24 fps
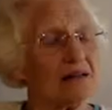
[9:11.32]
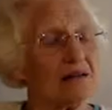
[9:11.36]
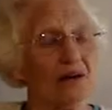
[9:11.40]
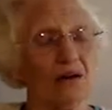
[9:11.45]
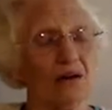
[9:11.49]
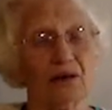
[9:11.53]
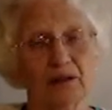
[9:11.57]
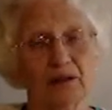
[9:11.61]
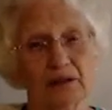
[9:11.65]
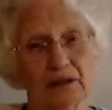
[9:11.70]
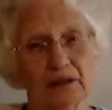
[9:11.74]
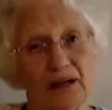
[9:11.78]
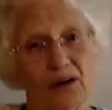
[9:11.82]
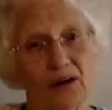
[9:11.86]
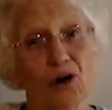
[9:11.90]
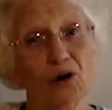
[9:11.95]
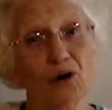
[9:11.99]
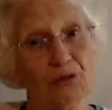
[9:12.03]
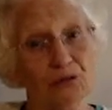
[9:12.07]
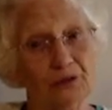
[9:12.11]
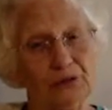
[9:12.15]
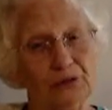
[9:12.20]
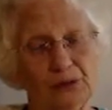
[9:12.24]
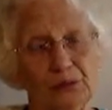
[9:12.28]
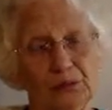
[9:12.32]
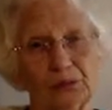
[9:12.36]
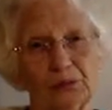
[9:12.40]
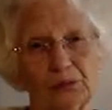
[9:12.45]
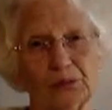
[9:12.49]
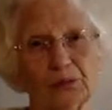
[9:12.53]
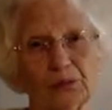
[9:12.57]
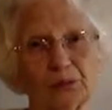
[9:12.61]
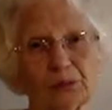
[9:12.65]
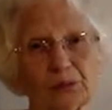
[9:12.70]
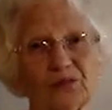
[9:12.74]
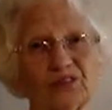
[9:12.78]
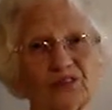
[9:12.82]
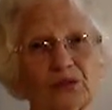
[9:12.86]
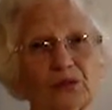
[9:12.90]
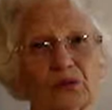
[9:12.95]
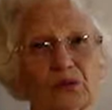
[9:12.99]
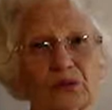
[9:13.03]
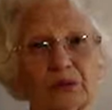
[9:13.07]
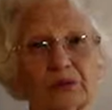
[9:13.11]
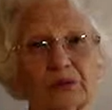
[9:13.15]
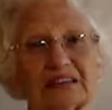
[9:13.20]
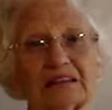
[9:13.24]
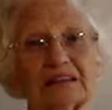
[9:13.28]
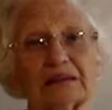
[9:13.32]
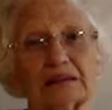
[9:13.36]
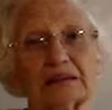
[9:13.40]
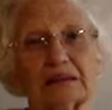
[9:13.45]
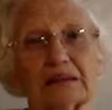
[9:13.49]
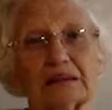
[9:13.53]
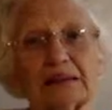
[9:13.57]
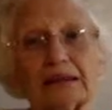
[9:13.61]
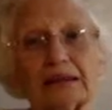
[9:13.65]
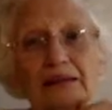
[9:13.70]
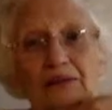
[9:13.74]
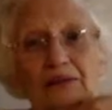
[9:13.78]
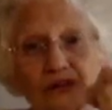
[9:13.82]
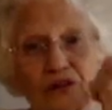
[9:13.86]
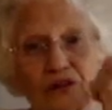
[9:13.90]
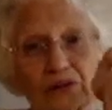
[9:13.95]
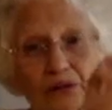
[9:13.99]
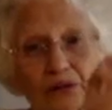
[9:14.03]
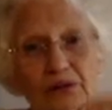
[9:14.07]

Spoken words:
all over Europe. So great